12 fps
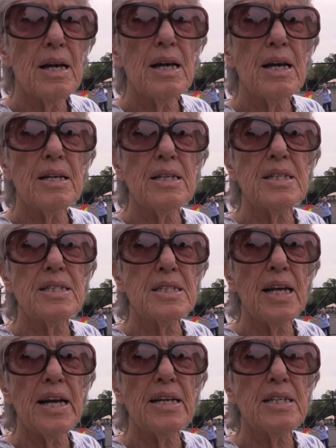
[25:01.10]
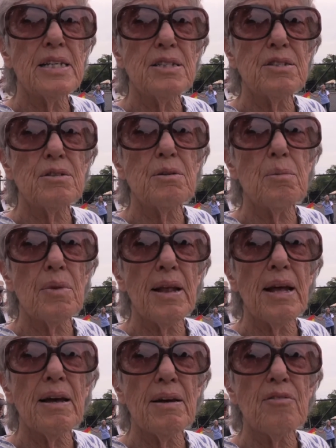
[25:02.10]
and the scientists whom
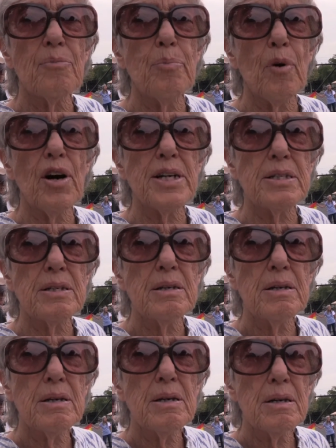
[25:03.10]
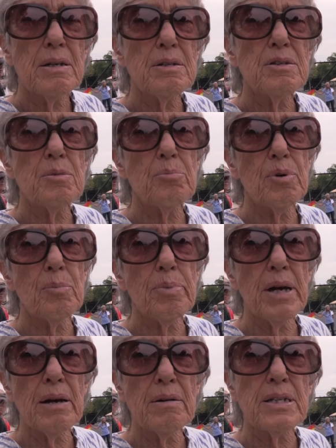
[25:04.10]
they have bought to
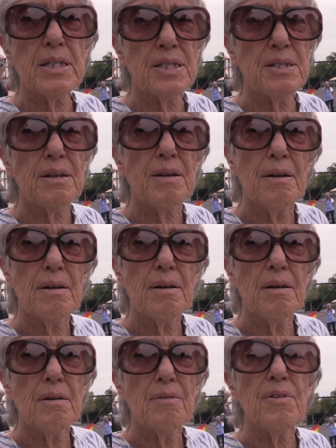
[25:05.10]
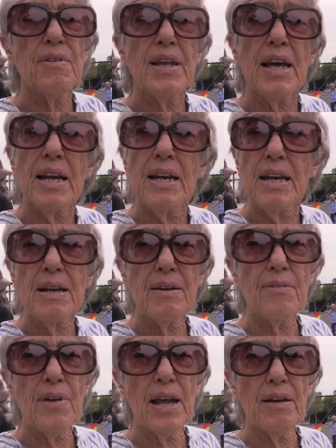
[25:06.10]
prepare us for the ending
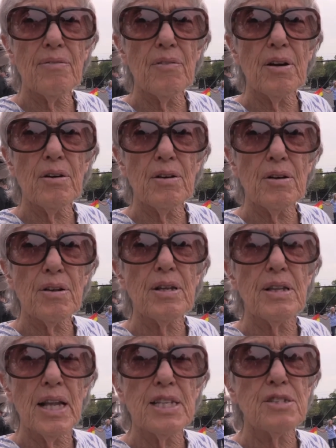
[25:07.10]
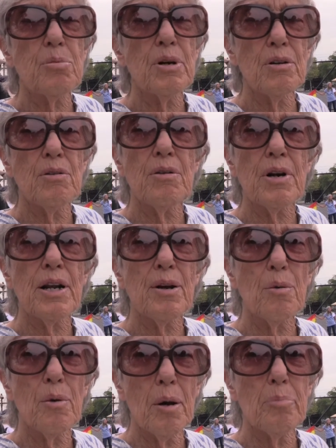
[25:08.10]
of life on Earth. And that's what
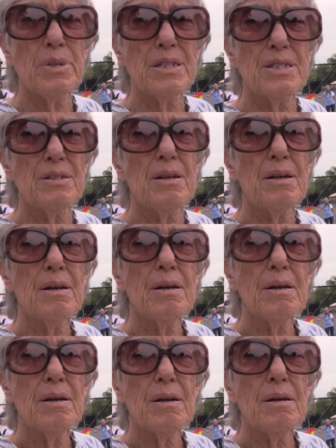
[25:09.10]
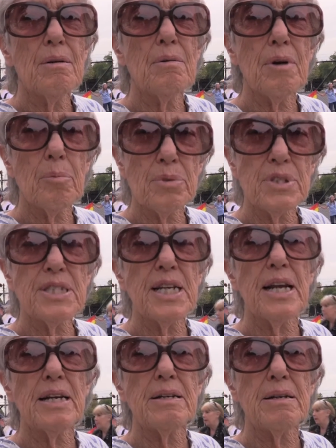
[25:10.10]
nuclear weapons
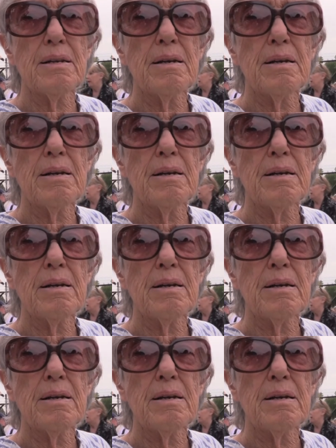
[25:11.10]
represent